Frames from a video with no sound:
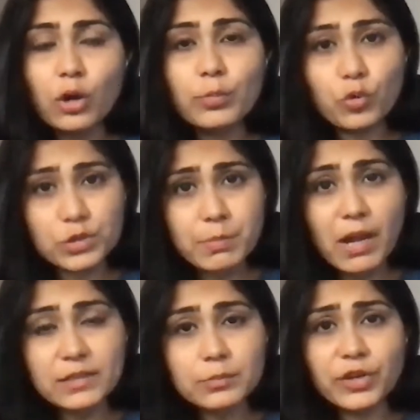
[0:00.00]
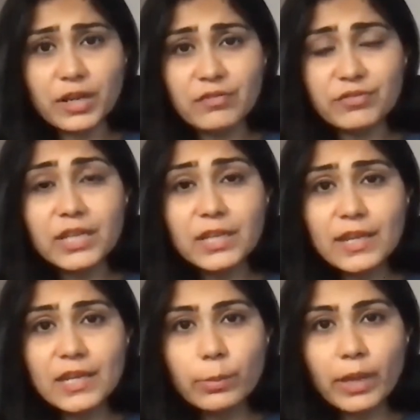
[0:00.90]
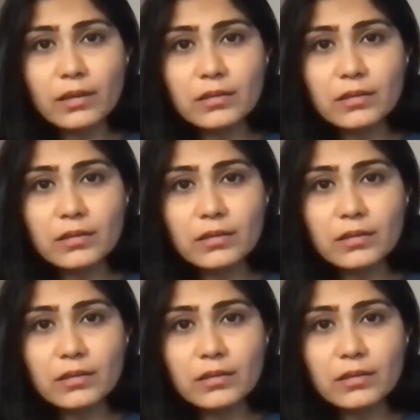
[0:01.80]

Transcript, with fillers: or postpartum recovery in any way